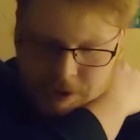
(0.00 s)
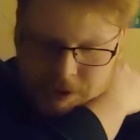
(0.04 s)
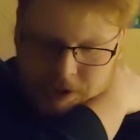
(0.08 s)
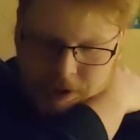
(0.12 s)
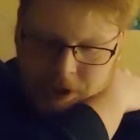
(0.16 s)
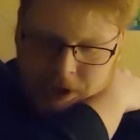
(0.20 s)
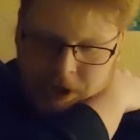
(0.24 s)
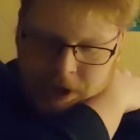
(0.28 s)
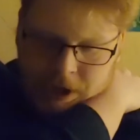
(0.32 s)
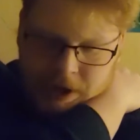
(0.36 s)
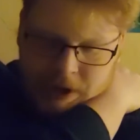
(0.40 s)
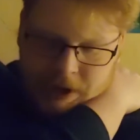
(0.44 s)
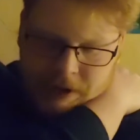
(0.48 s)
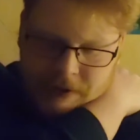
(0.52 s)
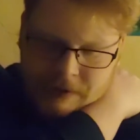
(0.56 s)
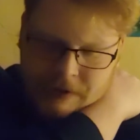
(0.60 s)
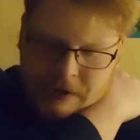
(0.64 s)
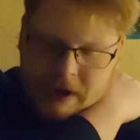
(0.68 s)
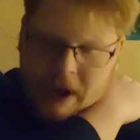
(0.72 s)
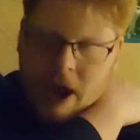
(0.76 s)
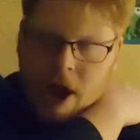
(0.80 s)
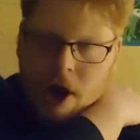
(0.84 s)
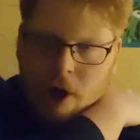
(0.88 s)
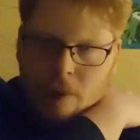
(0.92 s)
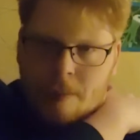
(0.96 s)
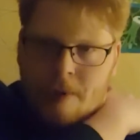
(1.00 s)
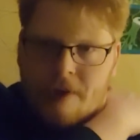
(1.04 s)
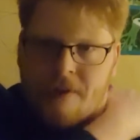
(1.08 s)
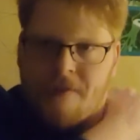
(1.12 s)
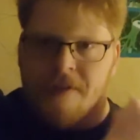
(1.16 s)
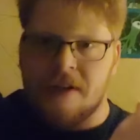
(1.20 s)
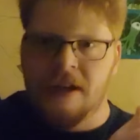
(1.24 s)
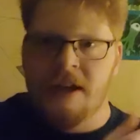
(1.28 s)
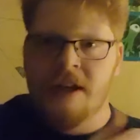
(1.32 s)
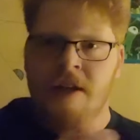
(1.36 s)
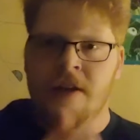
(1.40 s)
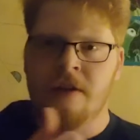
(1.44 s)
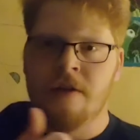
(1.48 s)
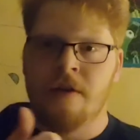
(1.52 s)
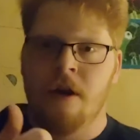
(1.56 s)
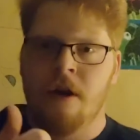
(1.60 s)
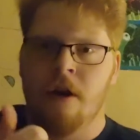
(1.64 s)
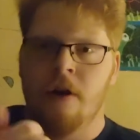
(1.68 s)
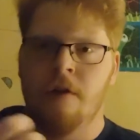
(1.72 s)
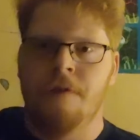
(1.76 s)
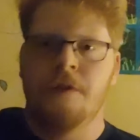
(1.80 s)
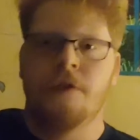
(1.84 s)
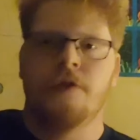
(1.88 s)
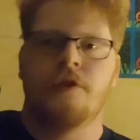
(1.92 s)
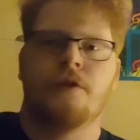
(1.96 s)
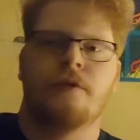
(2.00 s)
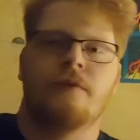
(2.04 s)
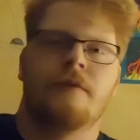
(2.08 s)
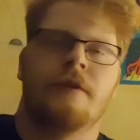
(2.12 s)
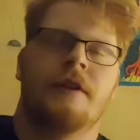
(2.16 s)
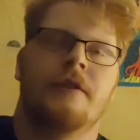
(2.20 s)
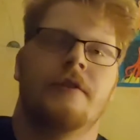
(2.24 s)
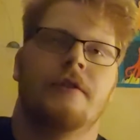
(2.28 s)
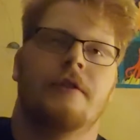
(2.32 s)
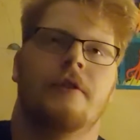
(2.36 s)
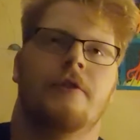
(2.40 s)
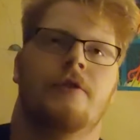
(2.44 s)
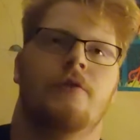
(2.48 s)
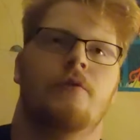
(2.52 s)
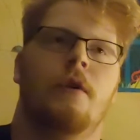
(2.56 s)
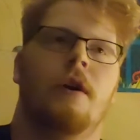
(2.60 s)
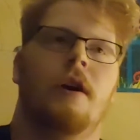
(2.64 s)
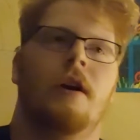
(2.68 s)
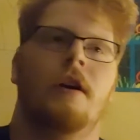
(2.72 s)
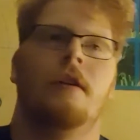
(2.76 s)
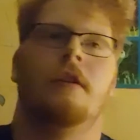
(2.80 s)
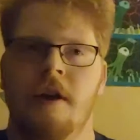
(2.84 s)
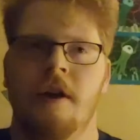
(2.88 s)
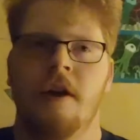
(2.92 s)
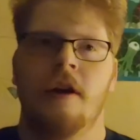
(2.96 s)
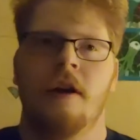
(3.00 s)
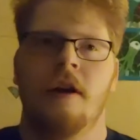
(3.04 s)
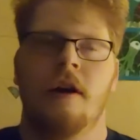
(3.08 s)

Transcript: to help us in our future research? Well,